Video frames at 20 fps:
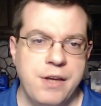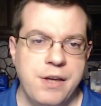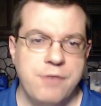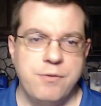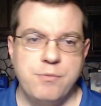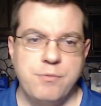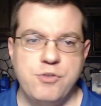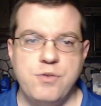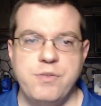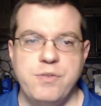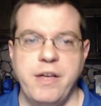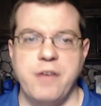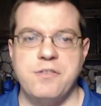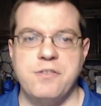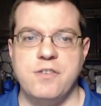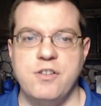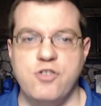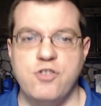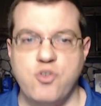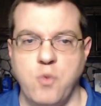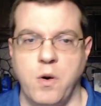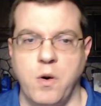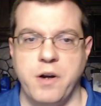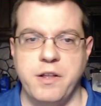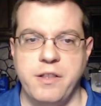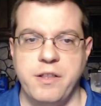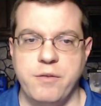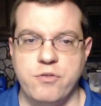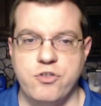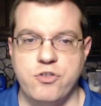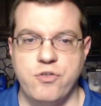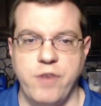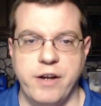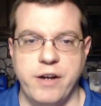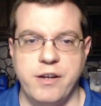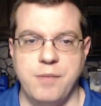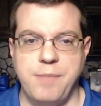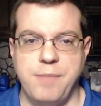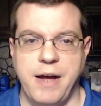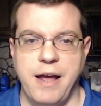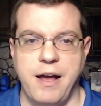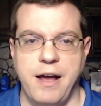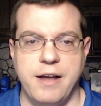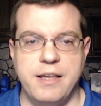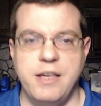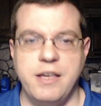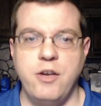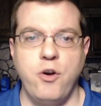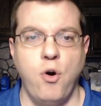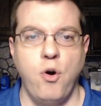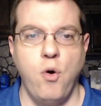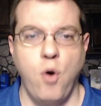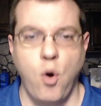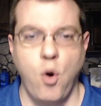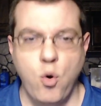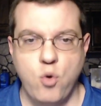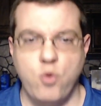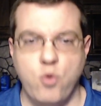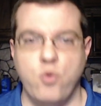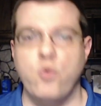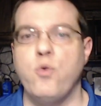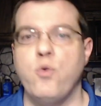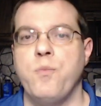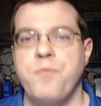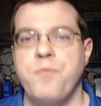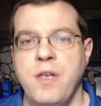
from two thousand twenty that was directed by Akiko Oku,